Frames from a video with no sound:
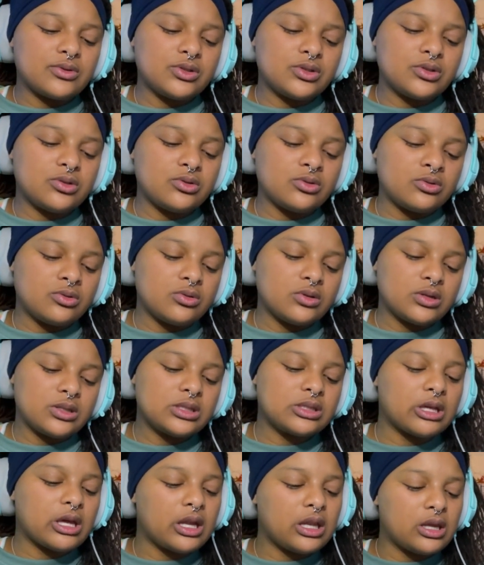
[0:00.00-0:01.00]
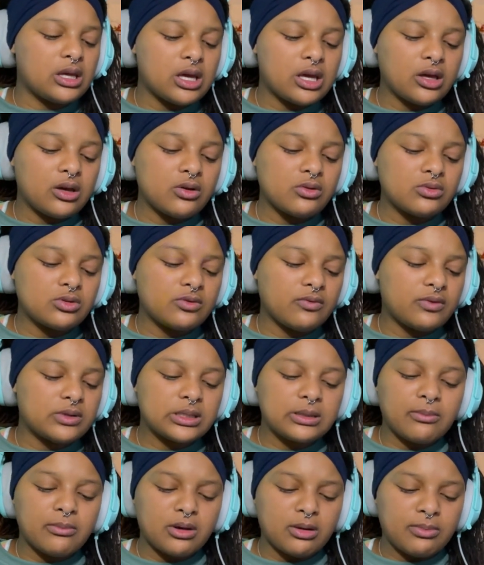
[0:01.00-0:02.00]
to San Diego to visit
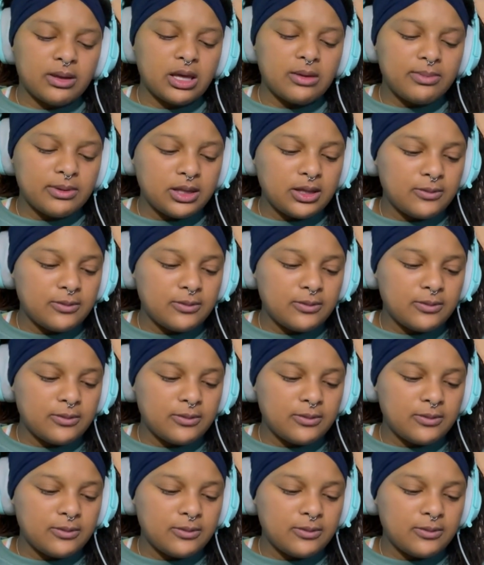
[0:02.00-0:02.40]
my baby.